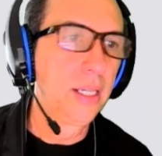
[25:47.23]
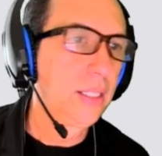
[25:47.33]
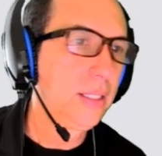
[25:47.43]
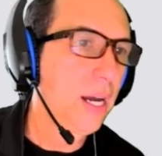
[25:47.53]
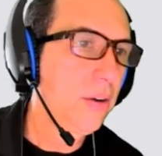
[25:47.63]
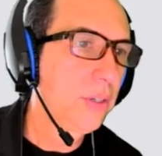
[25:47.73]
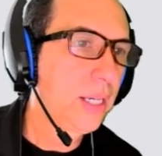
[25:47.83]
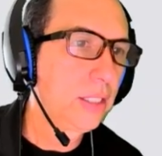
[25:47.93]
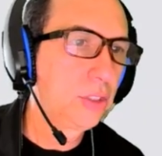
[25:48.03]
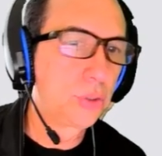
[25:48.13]
Now you
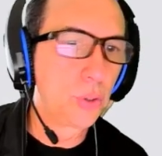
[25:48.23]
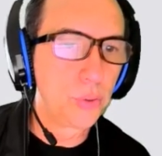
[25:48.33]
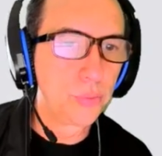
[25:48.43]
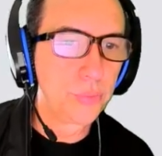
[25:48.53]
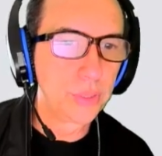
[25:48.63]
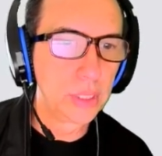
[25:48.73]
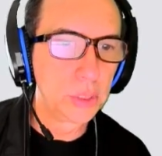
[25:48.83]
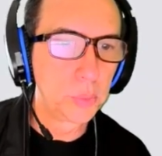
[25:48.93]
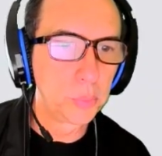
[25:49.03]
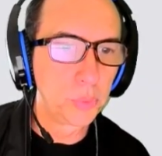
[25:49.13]
can solve this
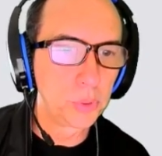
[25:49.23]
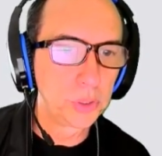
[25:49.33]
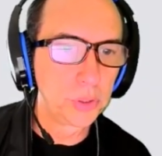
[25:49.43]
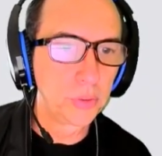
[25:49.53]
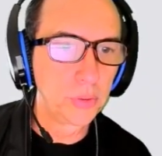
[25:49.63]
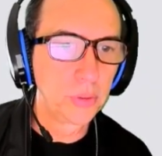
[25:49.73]
proportion